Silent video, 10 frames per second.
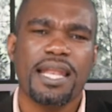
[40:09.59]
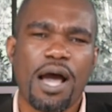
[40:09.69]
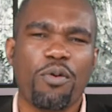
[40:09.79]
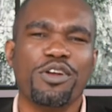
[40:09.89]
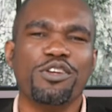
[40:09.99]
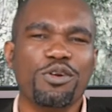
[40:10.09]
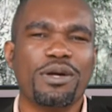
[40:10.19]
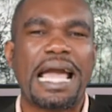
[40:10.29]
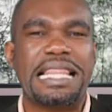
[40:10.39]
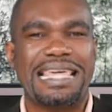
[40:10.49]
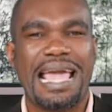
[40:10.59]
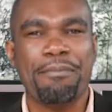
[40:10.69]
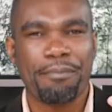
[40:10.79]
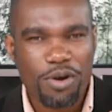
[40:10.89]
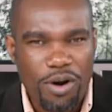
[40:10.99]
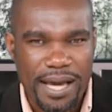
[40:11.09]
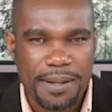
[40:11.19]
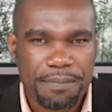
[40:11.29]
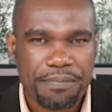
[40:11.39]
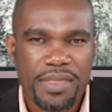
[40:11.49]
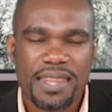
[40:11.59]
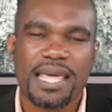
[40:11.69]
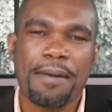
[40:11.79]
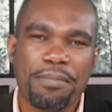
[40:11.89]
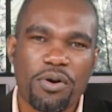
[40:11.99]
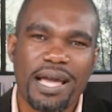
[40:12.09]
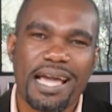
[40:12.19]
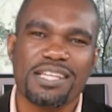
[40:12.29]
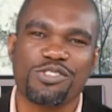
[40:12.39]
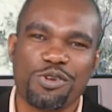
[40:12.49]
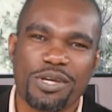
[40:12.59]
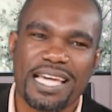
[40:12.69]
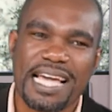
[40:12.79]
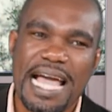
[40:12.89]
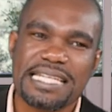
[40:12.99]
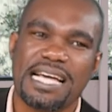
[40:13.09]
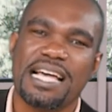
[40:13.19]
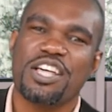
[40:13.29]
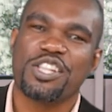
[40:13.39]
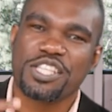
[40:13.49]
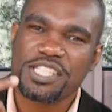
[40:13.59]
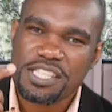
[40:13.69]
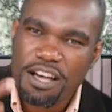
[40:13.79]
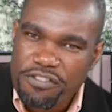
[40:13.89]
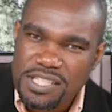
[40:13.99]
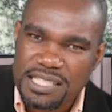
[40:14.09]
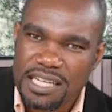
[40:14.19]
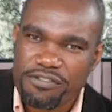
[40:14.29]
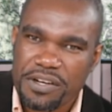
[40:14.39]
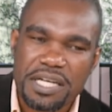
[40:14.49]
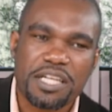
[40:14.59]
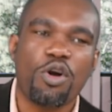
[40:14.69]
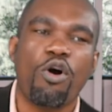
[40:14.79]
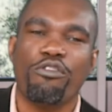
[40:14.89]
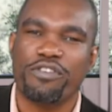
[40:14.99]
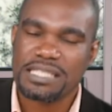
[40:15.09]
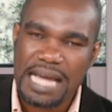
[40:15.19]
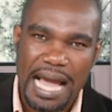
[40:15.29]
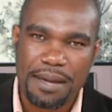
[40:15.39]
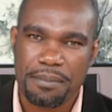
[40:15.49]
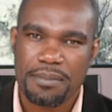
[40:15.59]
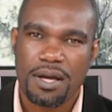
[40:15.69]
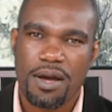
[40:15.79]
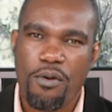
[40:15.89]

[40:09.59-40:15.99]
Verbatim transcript: Now, when you look at the employer, the employer is looking at the service delivery over time.